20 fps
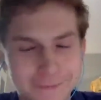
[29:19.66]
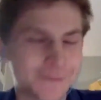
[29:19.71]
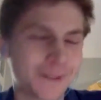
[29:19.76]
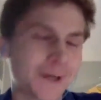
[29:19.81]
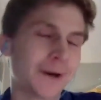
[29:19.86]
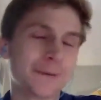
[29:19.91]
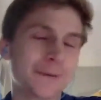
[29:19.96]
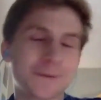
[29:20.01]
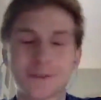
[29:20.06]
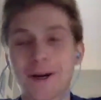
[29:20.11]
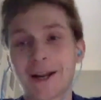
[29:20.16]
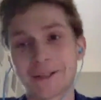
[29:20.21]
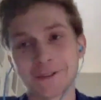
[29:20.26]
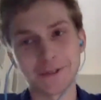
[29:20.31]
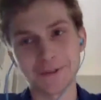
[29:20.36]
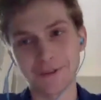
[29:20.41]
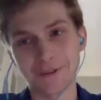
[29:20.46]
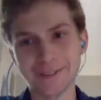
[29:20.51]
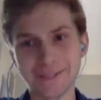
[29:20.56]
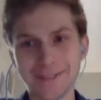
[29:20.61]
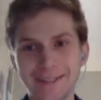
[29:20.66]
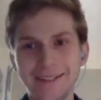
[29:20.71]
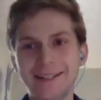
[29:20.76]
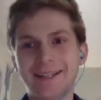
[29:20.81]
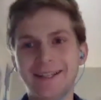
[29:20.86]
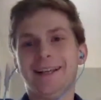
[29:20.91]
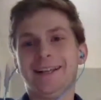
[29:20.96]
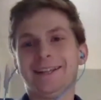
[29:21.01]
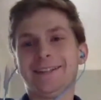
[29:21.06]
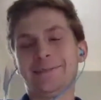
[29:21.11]
sorry, scratch all this.
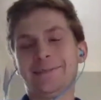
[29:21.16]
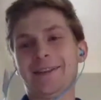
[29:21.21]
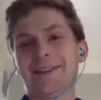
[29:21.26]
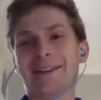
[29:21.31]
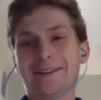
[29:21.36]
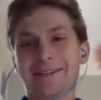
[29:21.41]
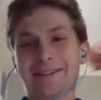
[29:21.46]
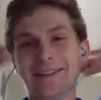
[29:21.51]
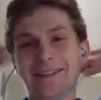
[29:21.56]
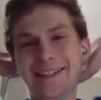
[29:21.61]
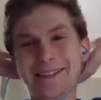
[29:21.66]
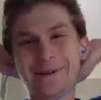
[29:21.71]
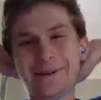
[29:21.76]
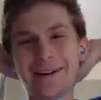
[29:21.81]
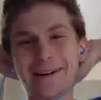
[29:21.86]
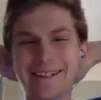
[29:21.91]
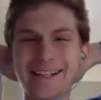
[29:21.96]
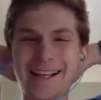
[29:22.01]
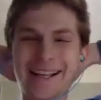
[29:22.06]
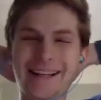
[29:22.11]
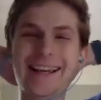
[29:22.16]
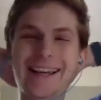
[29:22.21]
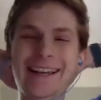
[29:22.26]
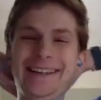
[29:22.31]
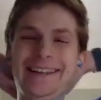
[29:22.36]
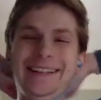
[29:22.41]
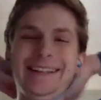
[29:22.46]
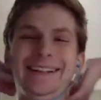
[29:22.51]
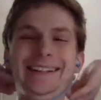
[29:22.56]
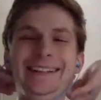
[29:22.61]
Let me think on this for a
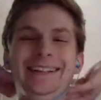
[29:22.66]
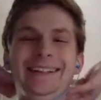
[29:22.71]
second.